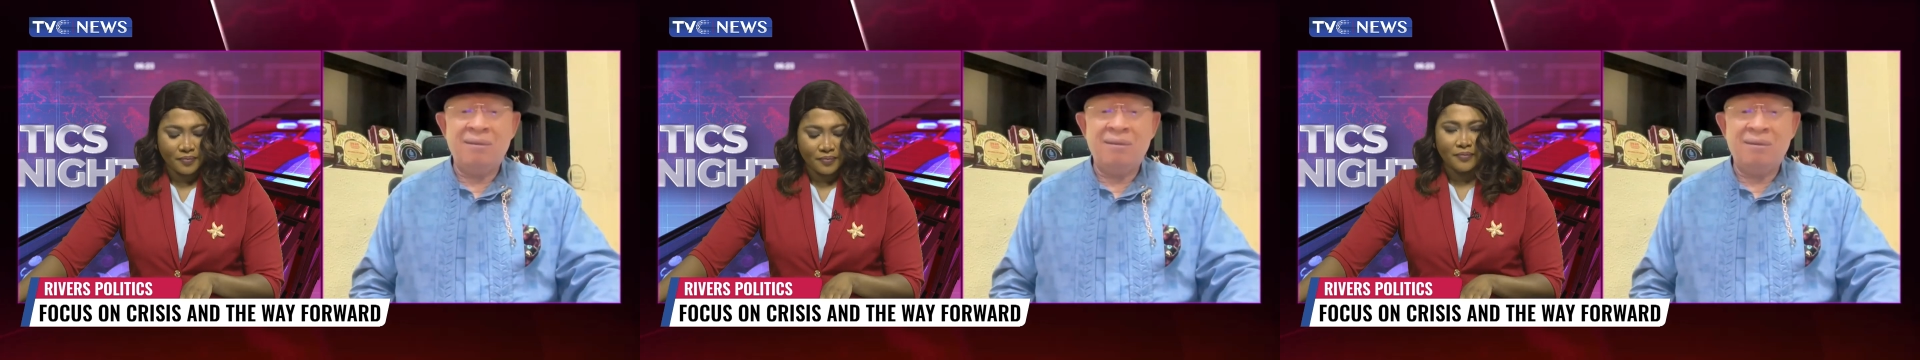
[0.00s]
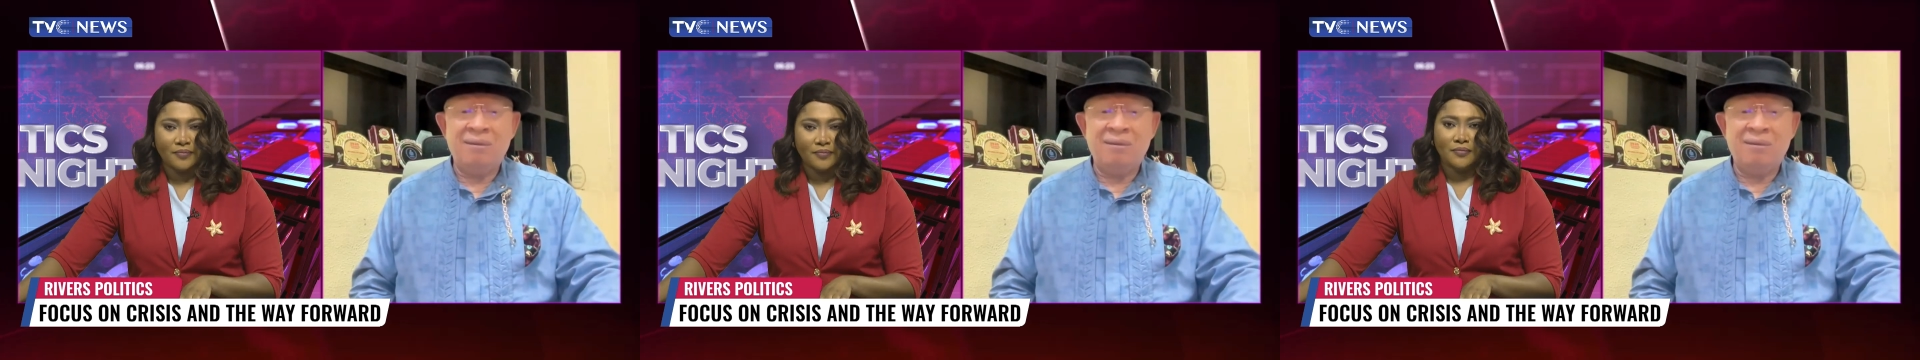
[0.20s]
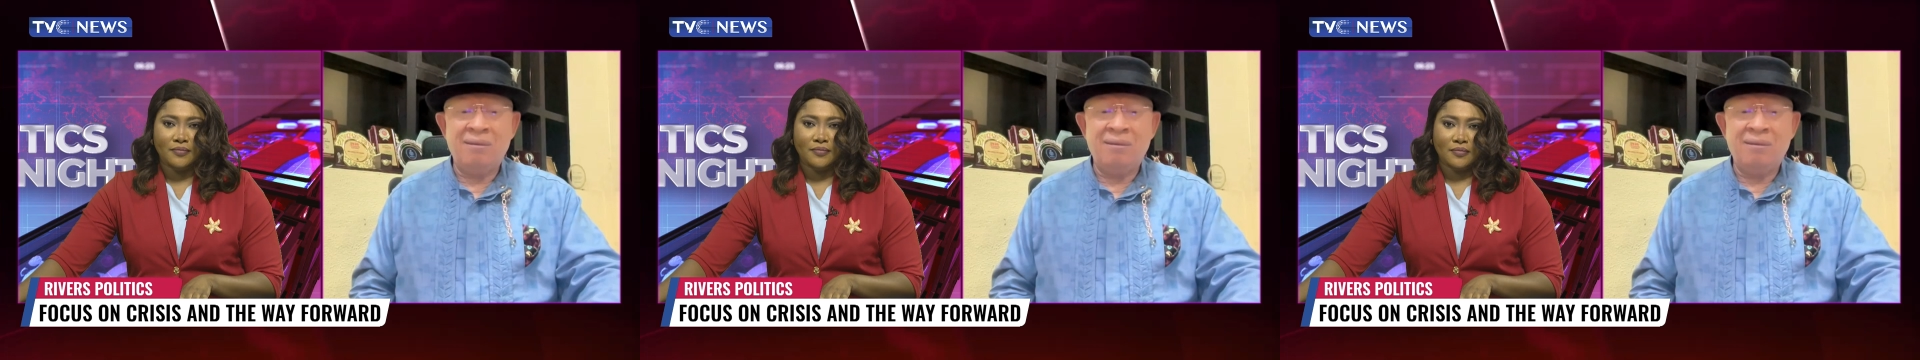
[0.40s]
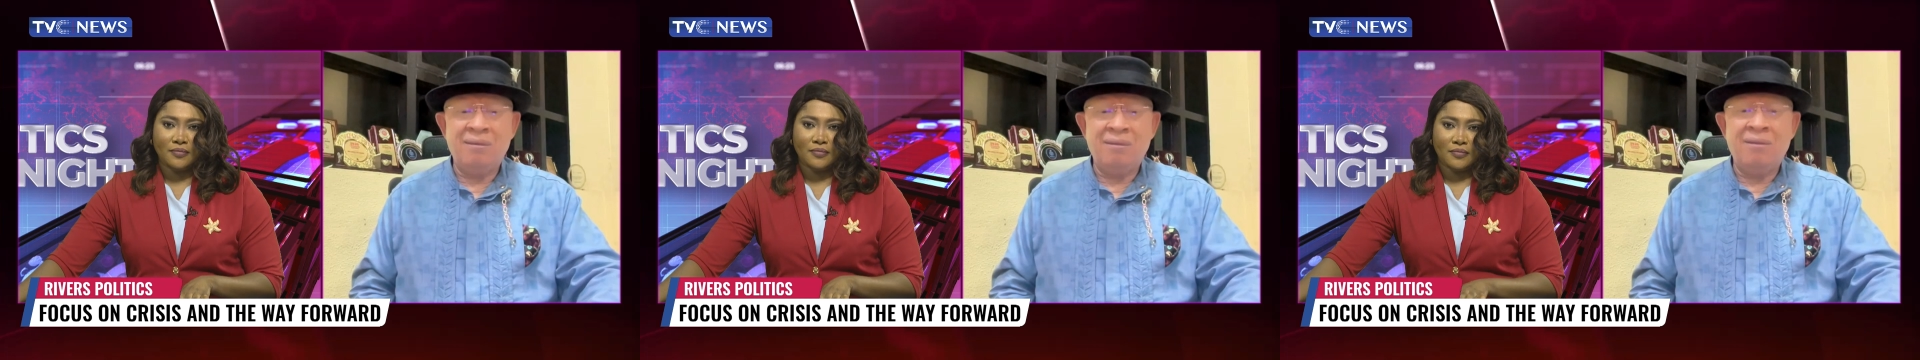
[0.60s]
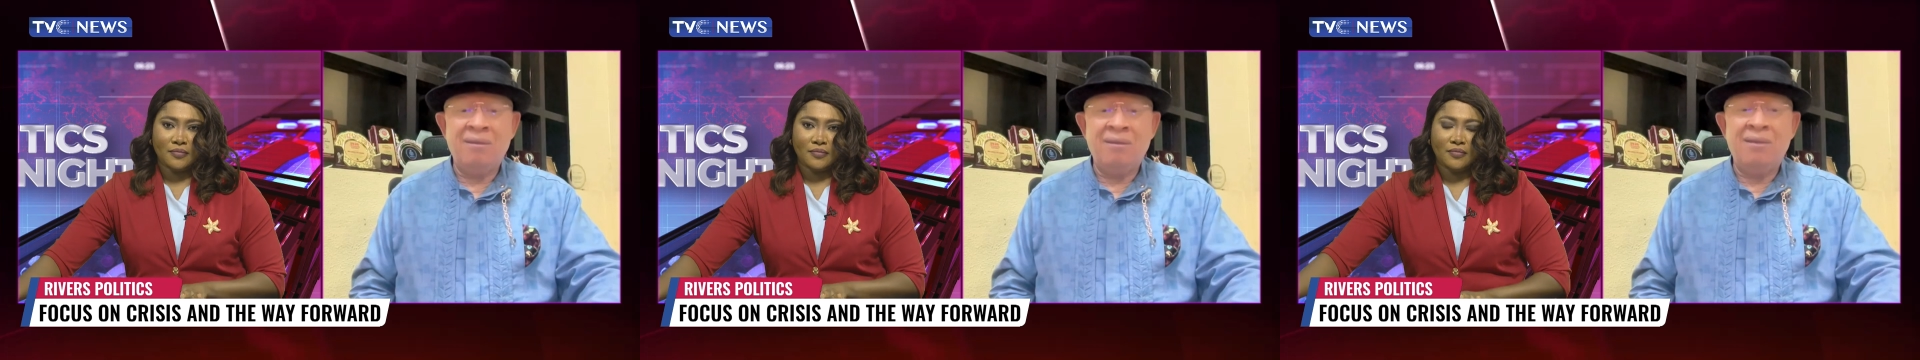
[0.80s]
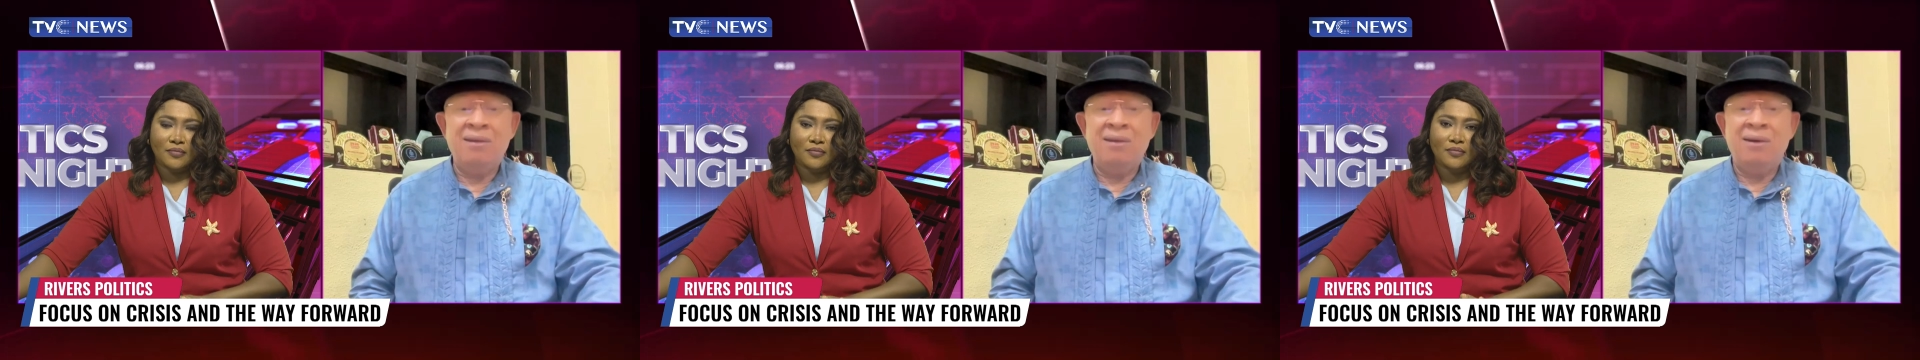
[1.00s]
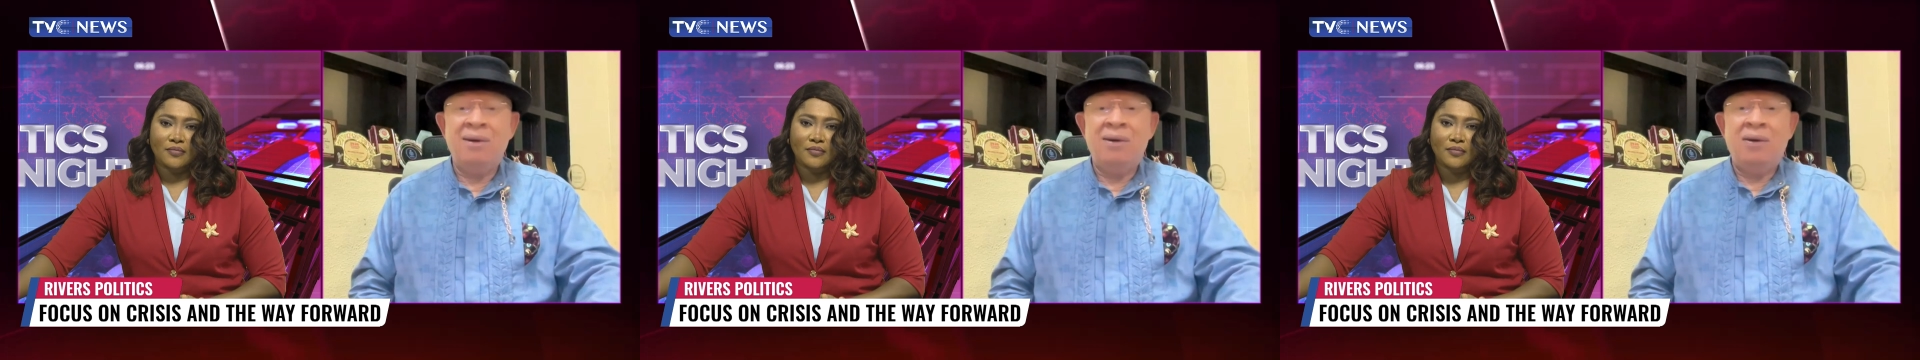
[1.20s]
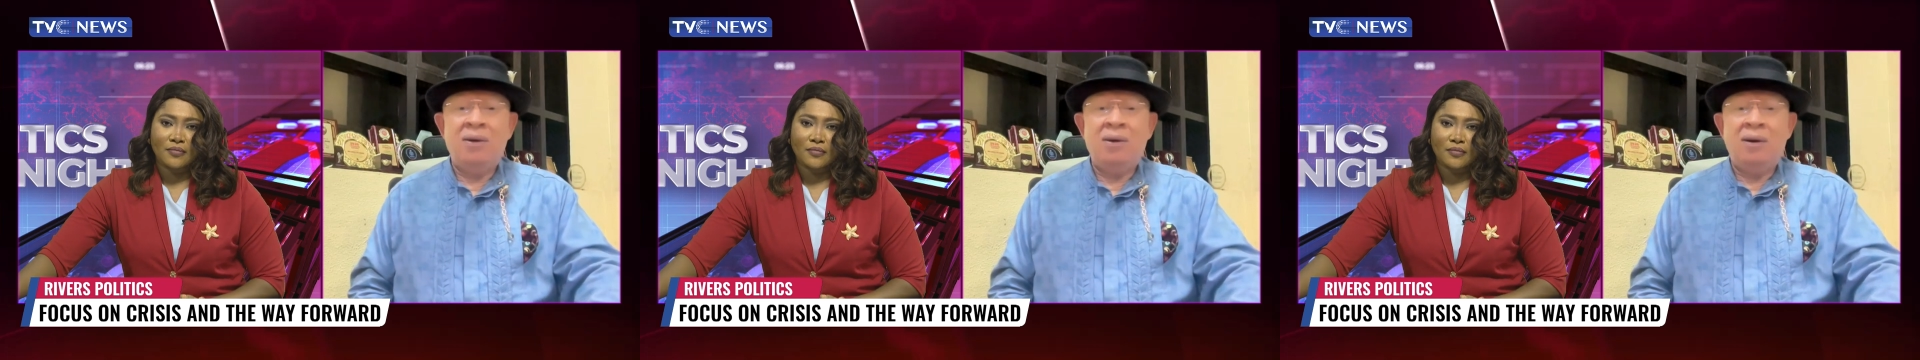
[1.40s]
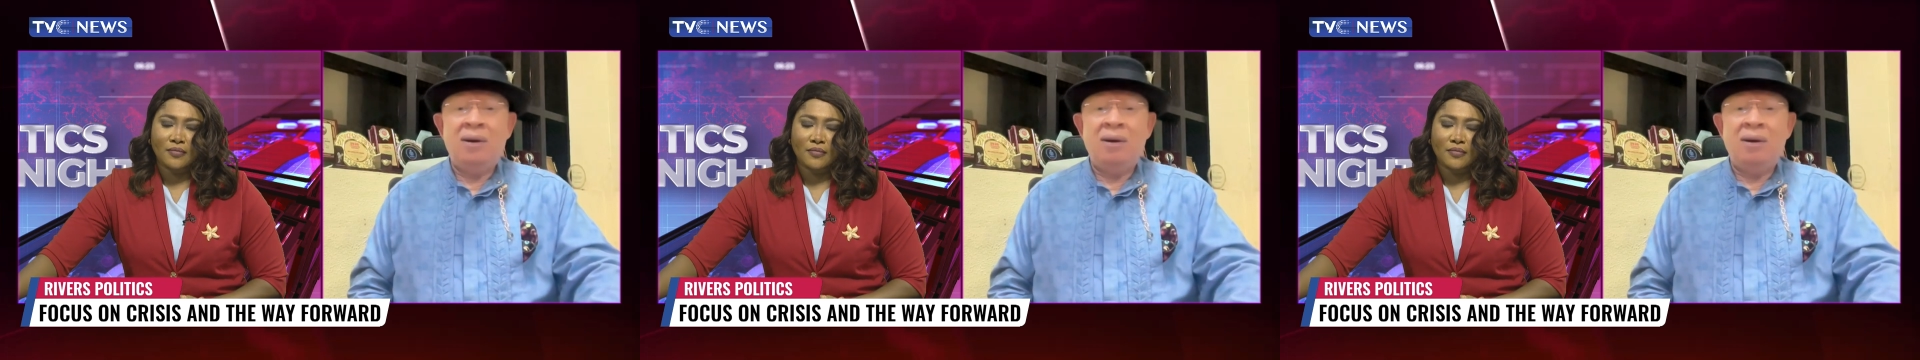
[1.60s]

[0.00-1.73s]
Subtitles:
Nothing is said.